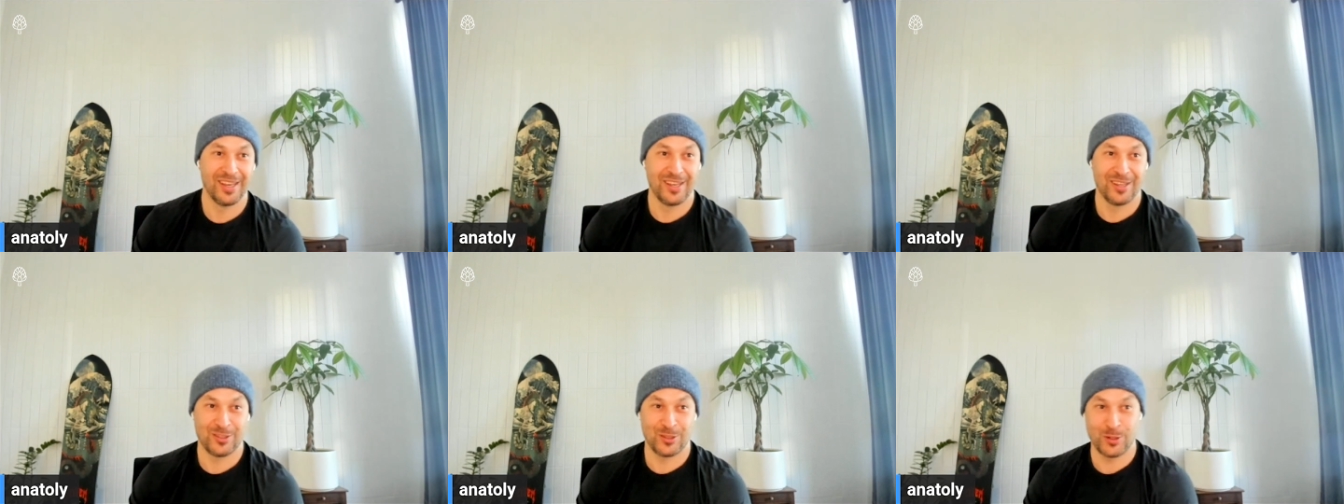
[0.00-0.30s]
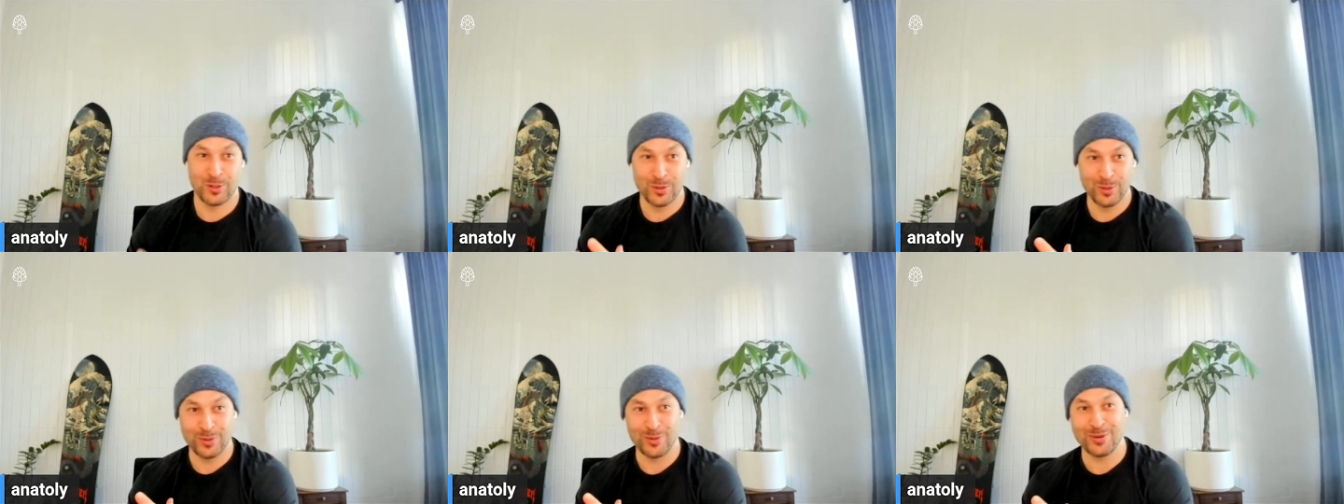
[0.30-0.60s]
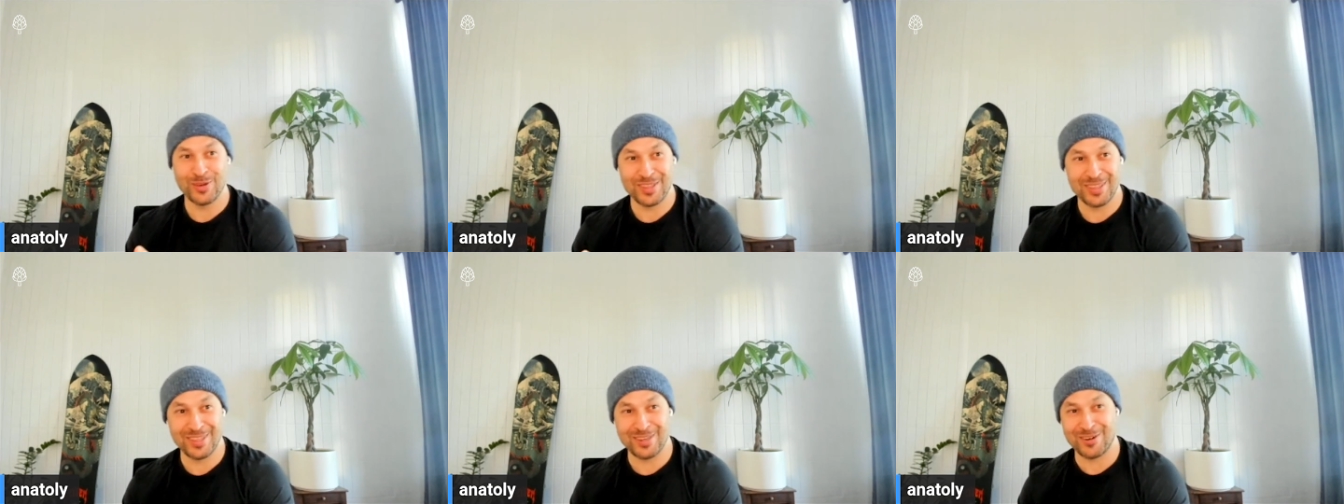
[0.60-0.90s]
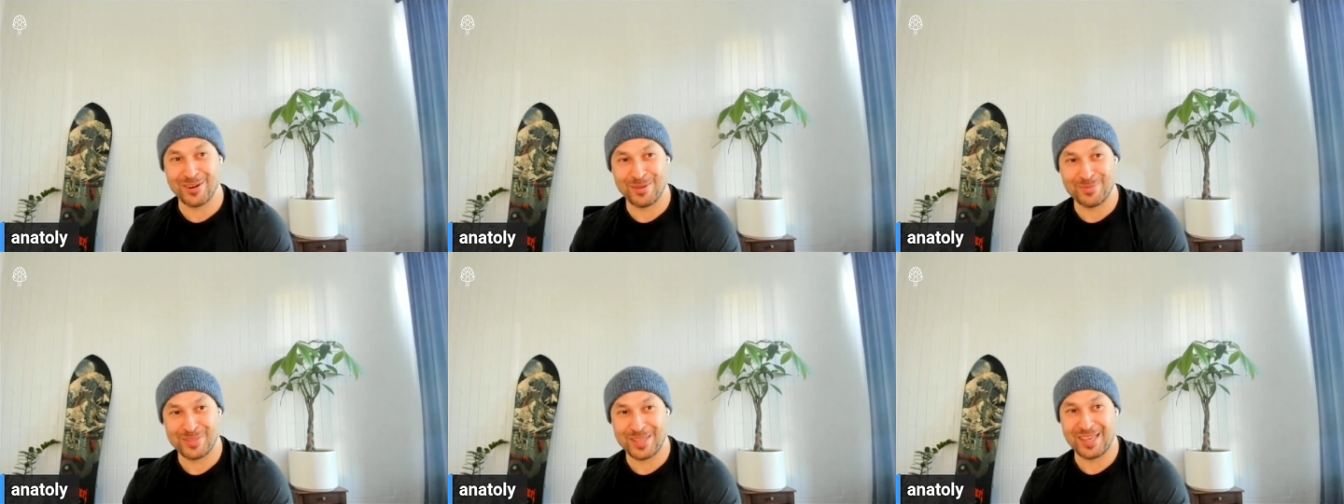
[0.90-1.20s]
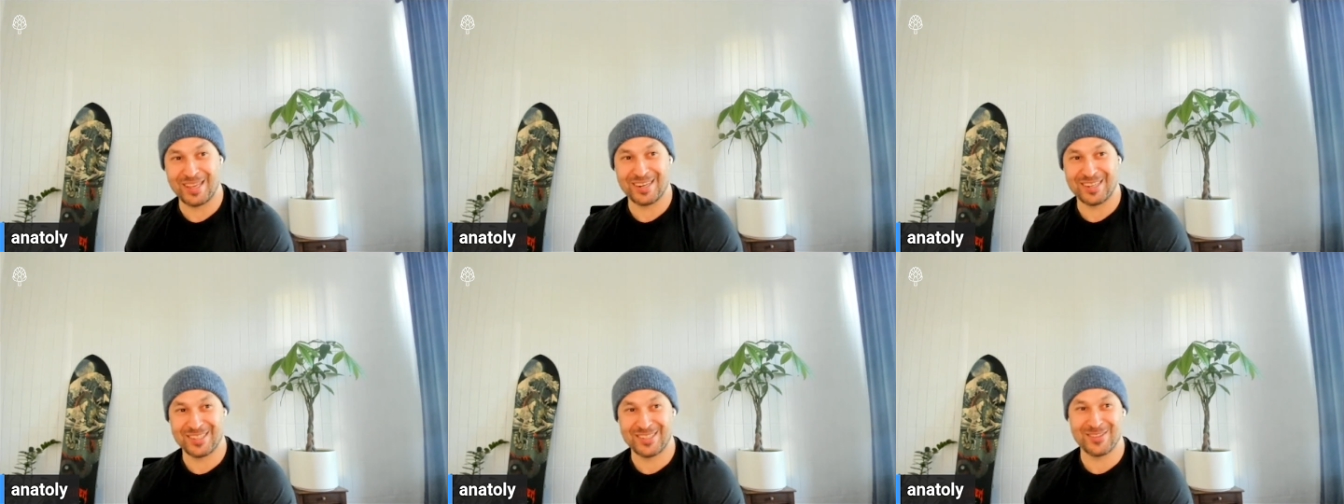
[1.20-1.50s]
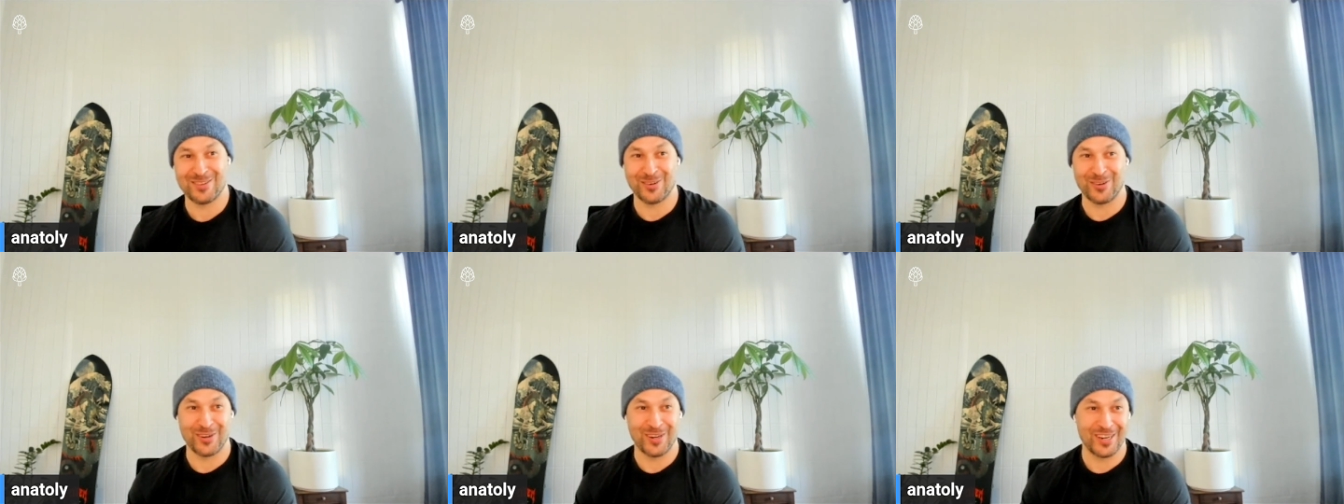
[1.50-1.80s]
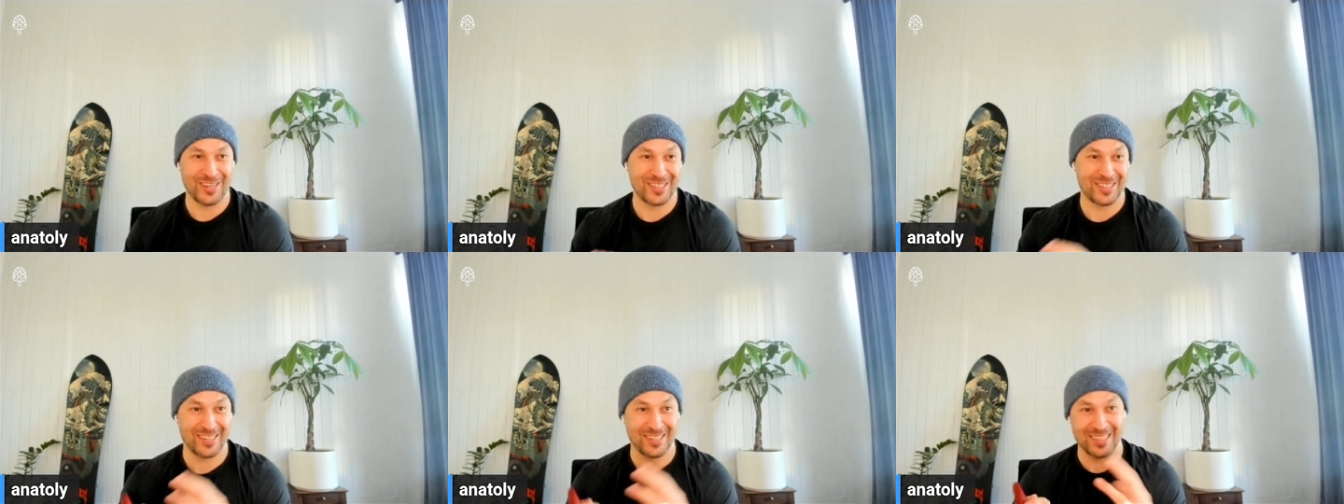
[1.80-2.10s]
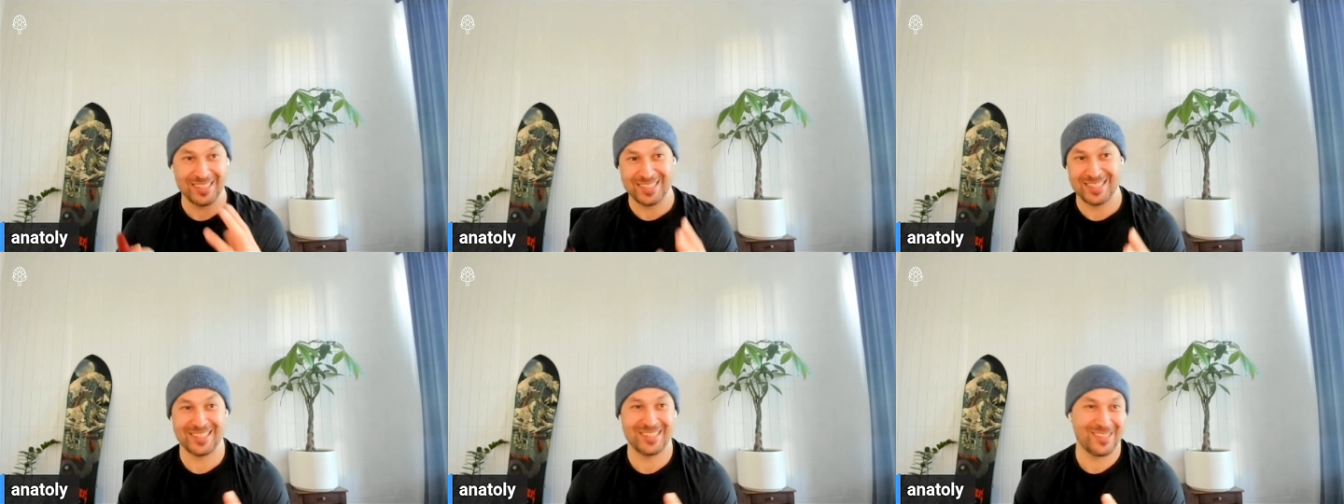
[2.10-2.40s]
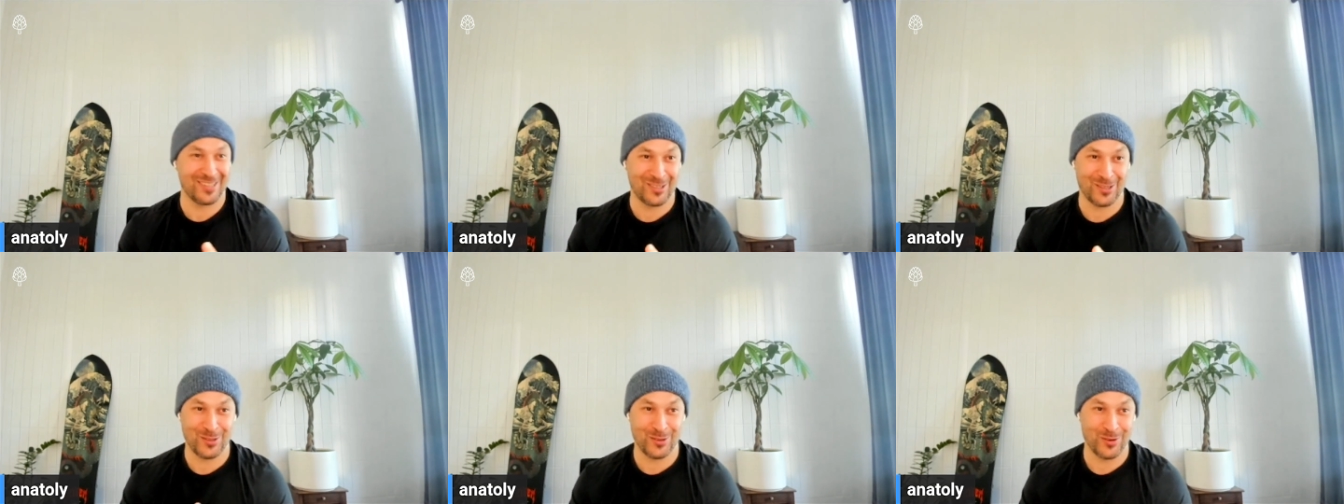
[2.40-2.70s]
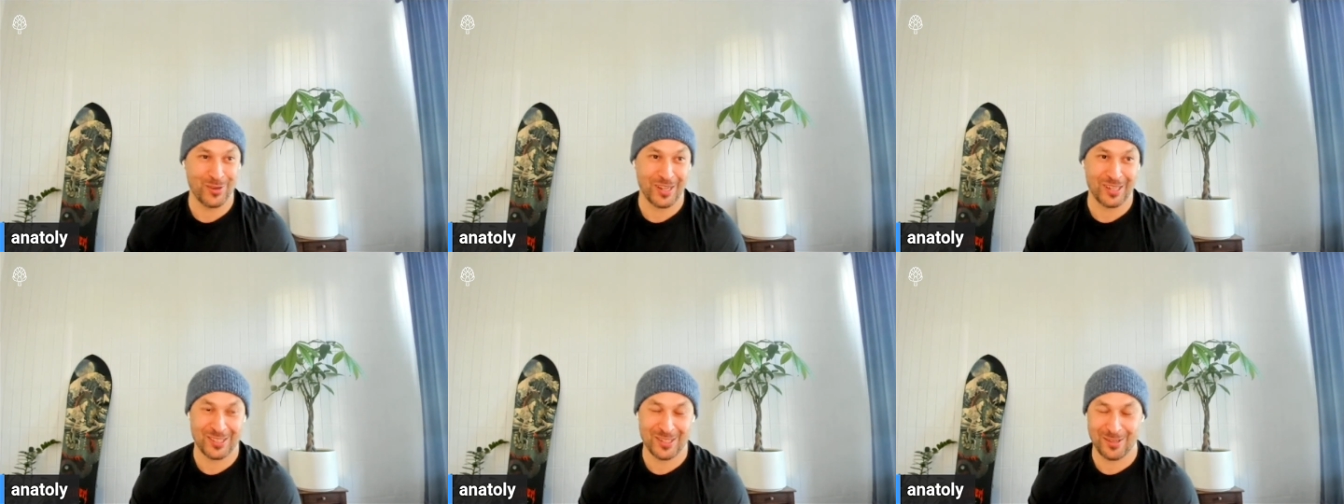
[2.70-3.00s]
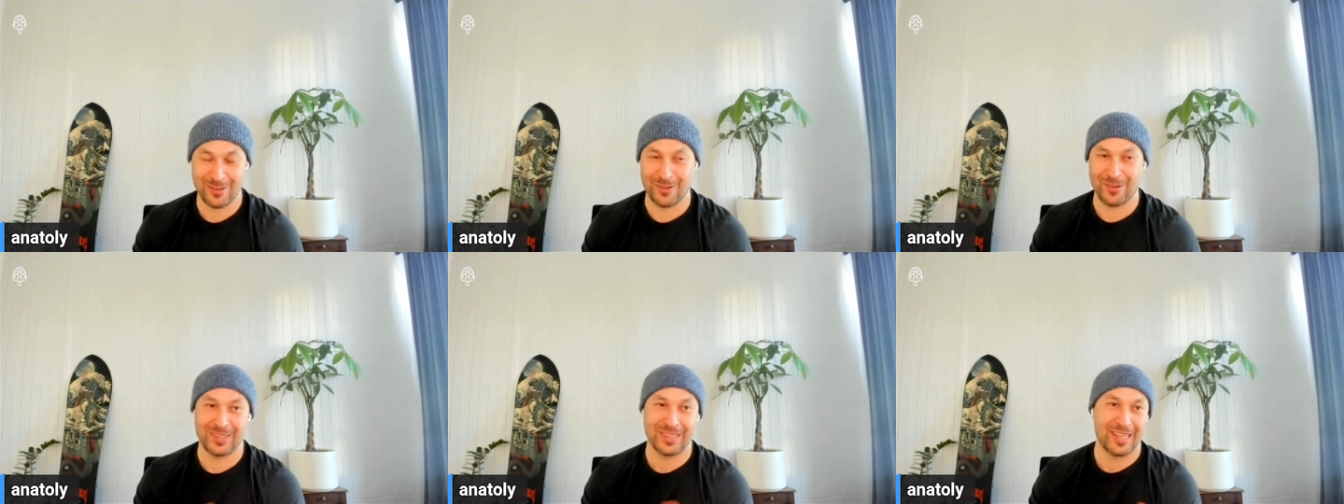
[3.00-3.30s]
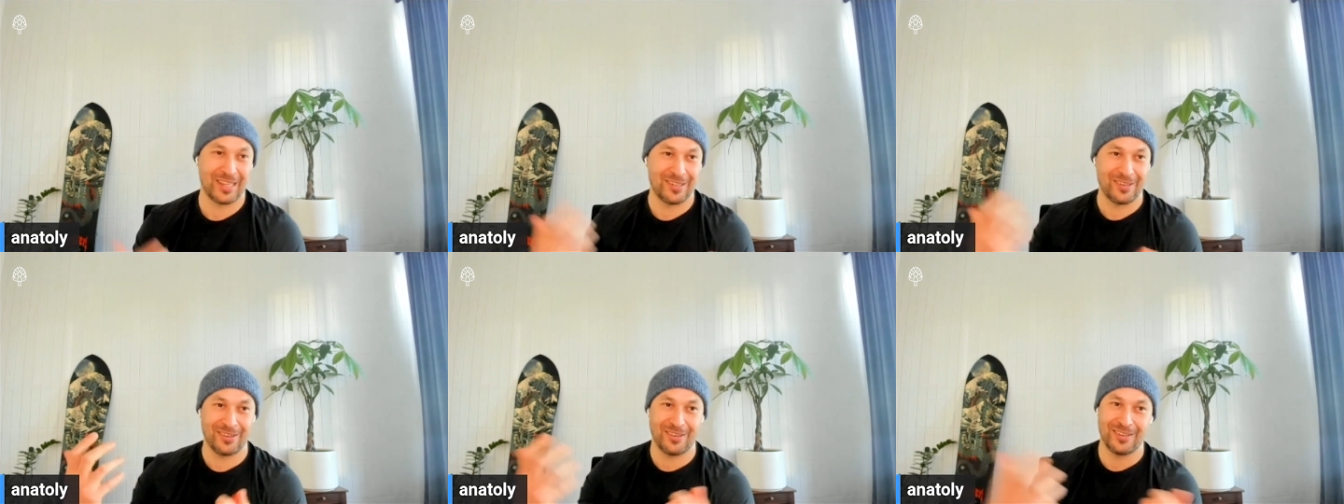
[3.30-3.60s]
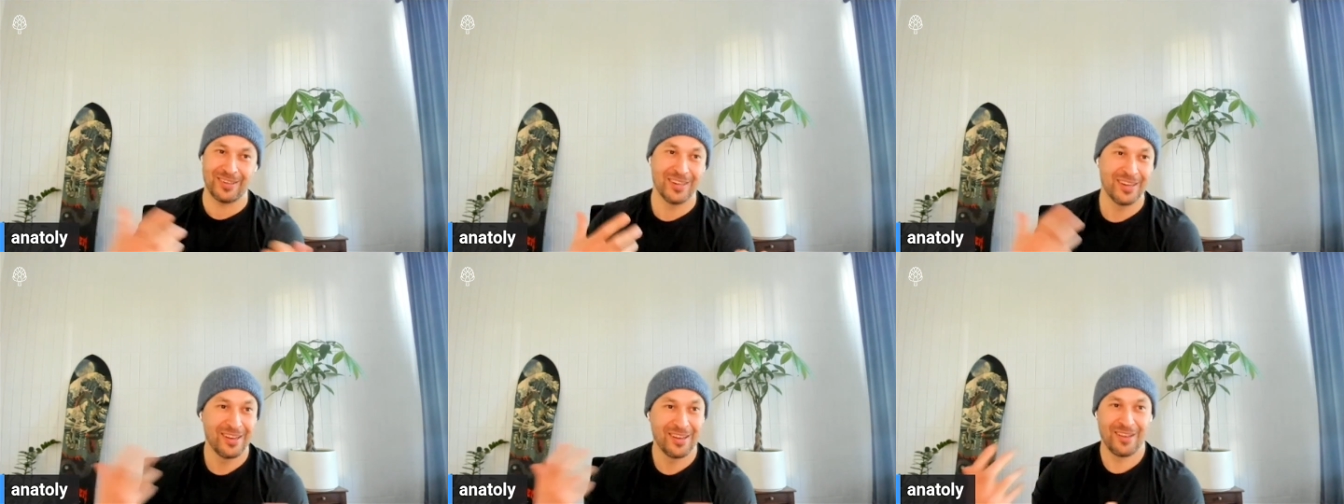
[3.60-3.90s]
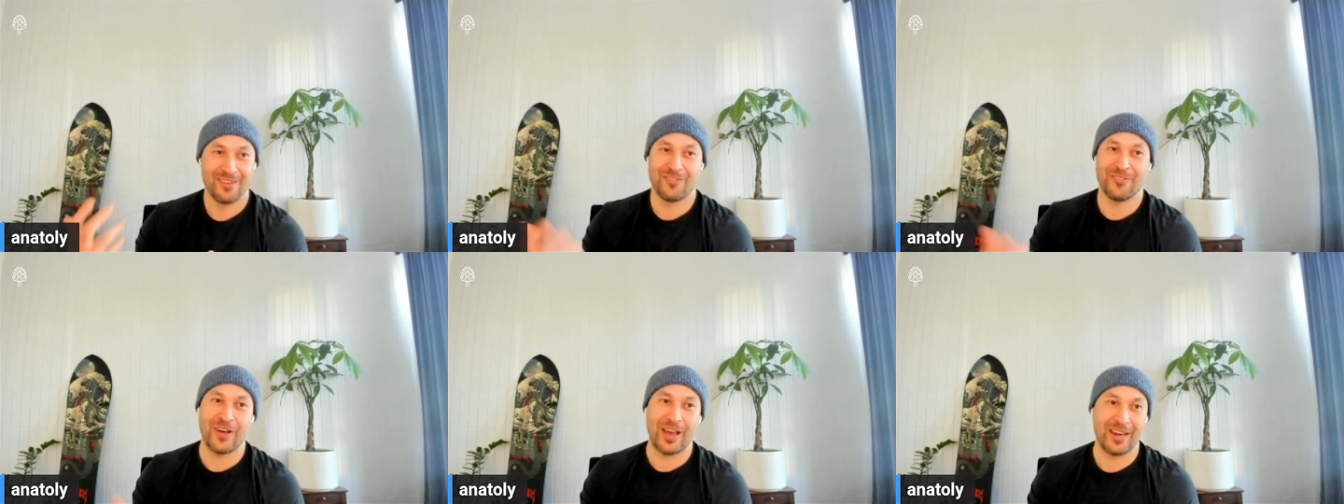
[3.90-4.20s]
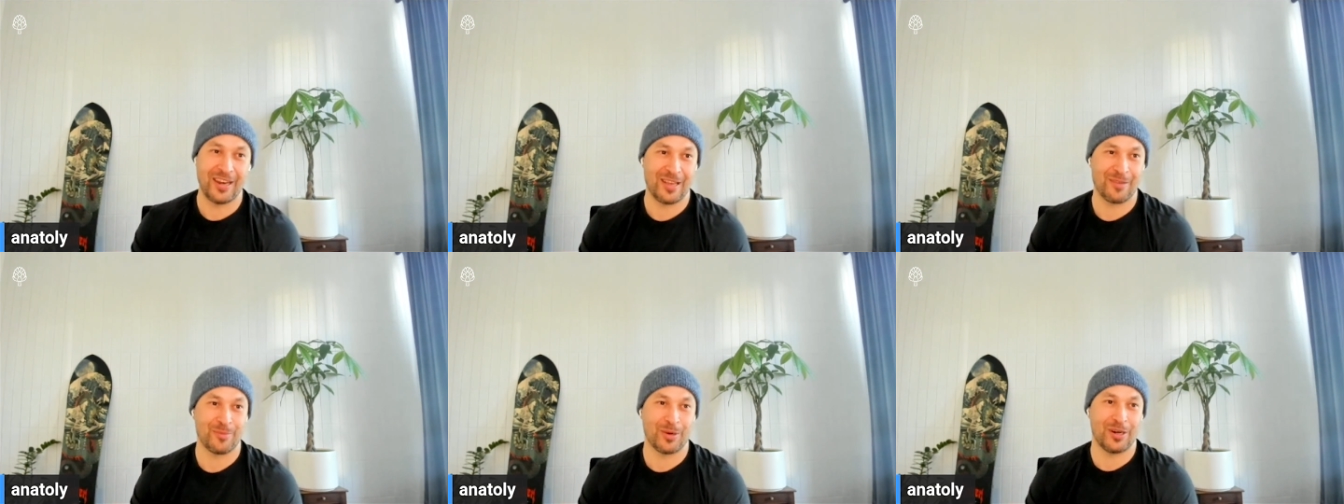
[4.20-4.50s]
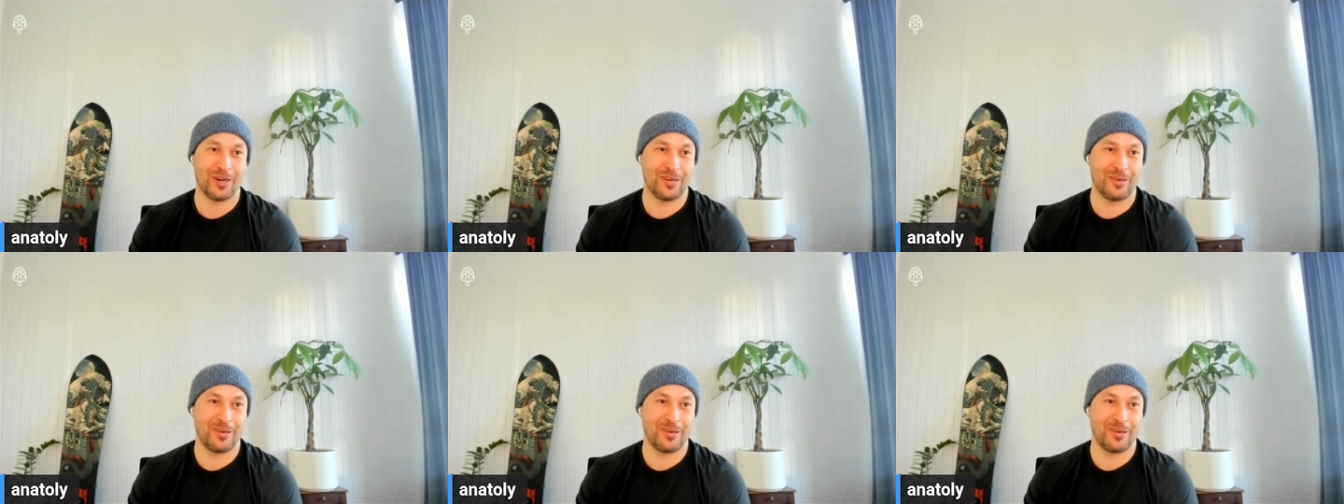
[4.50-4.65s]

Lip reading: true Ethereum data storage and this is a true L2, and then you're fighting